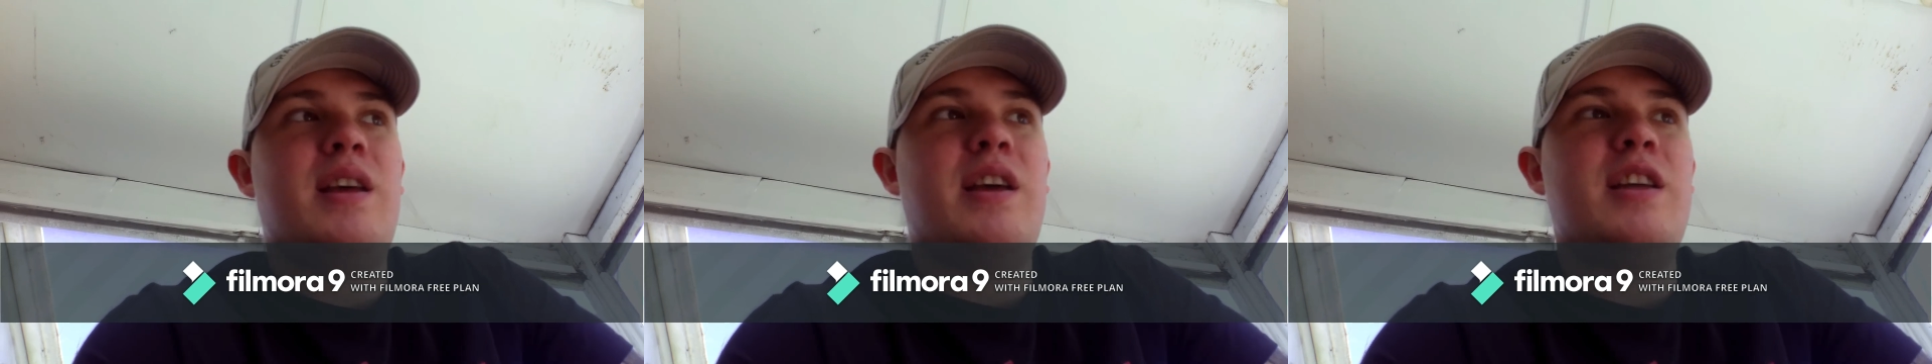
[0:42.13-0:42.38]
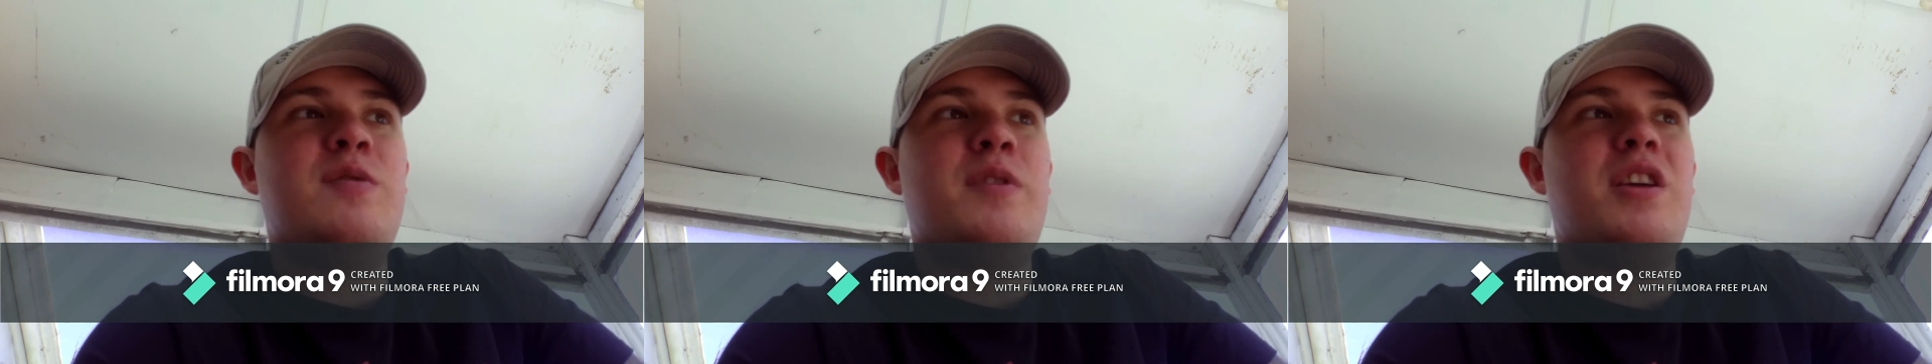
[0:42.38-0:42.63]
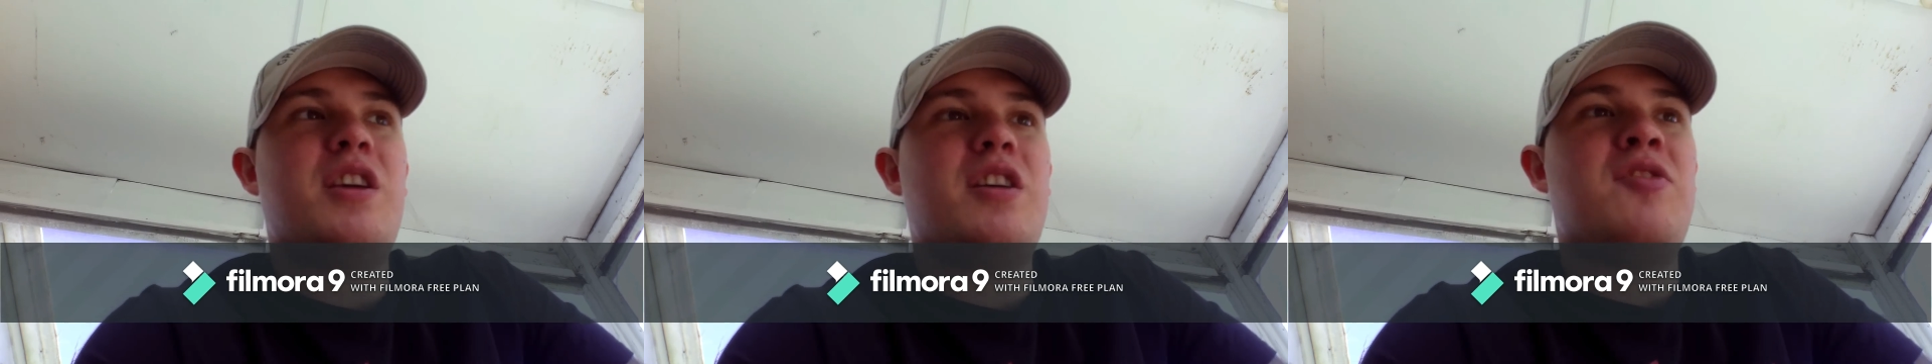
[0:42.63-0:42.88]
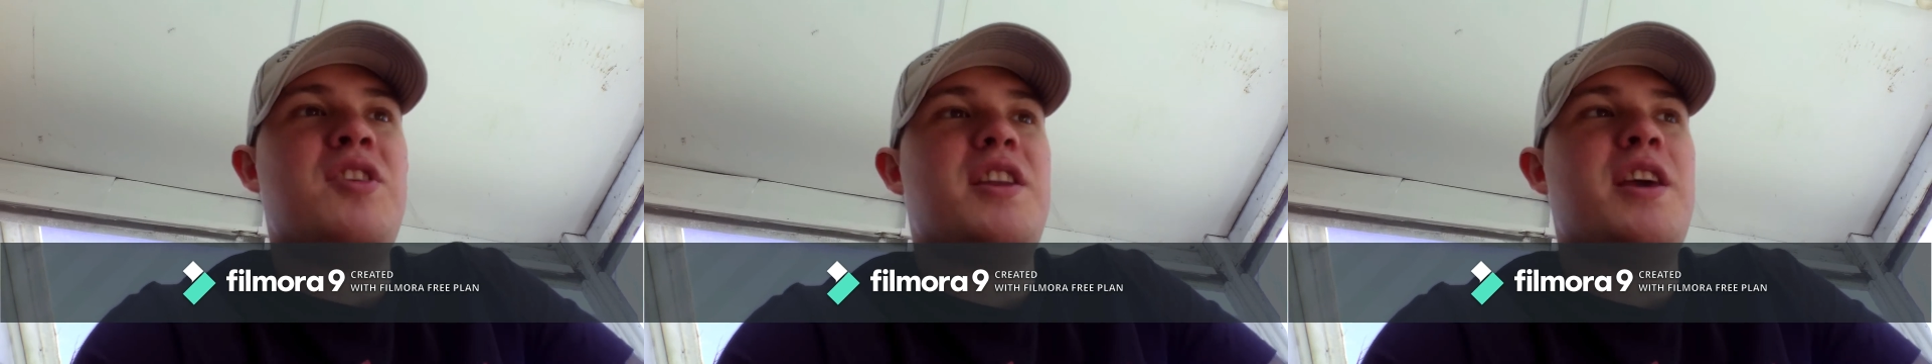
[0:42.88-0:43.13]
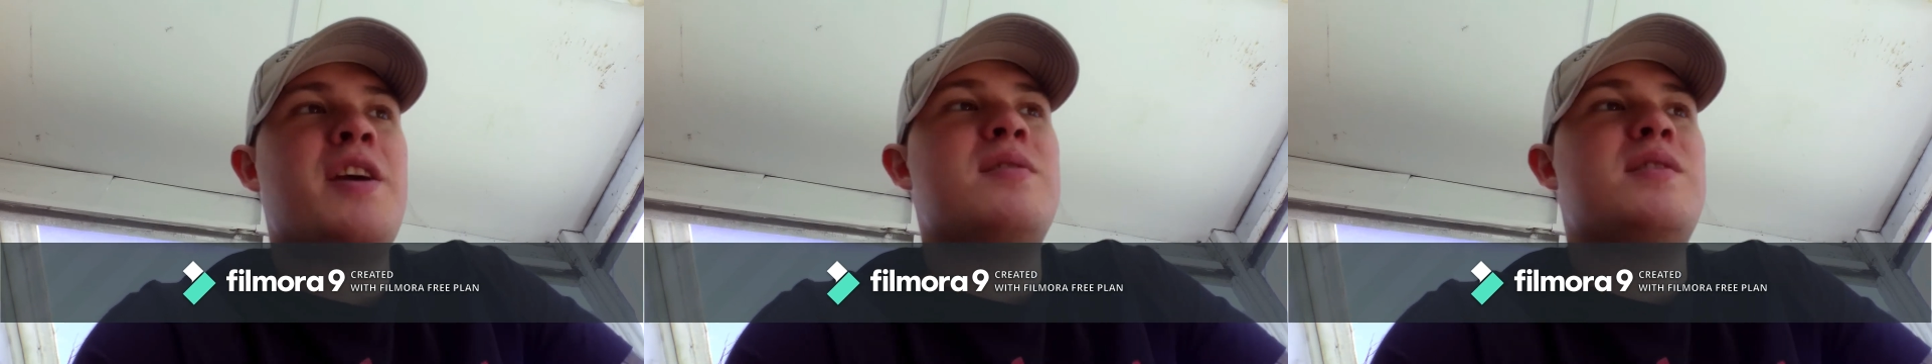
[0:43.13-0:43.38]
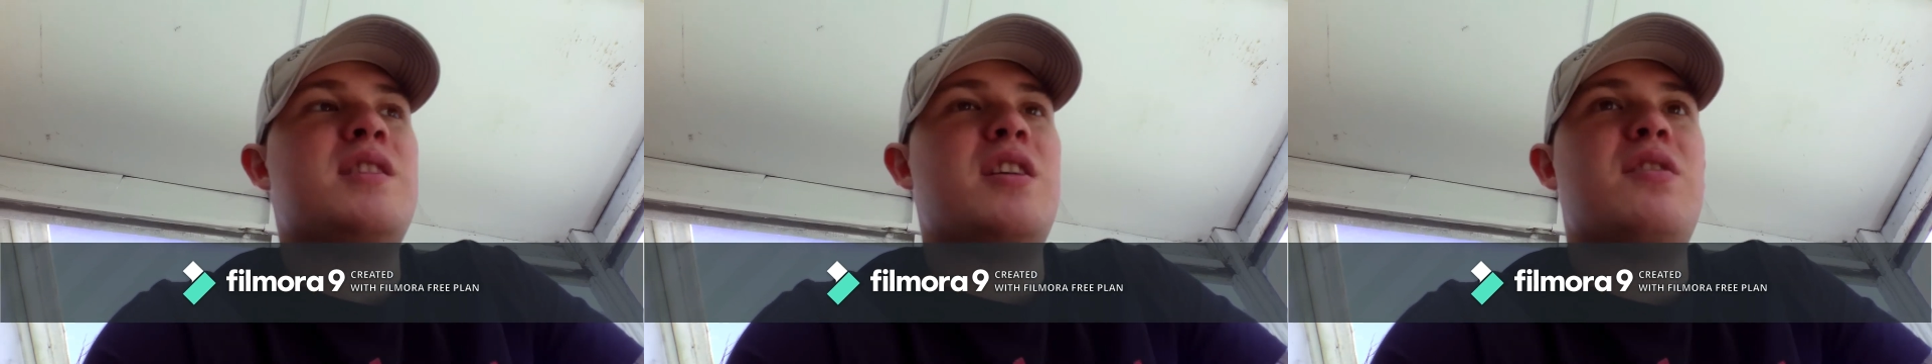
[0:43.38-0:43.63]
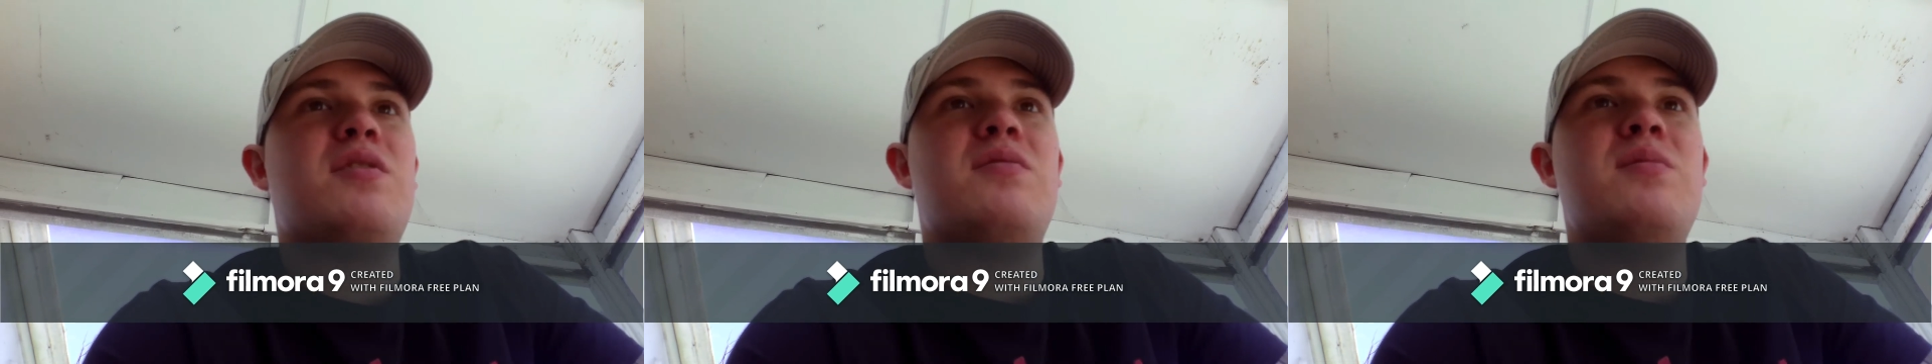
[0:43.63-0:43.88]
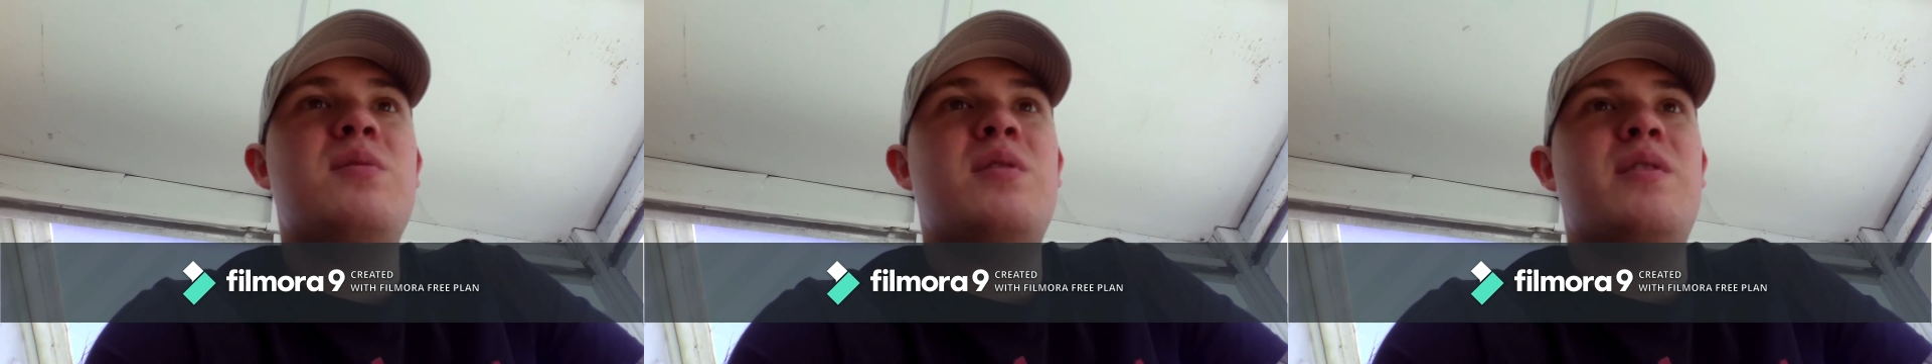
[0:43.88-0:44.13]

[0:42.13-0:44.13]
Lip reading: It's pretty good right now, so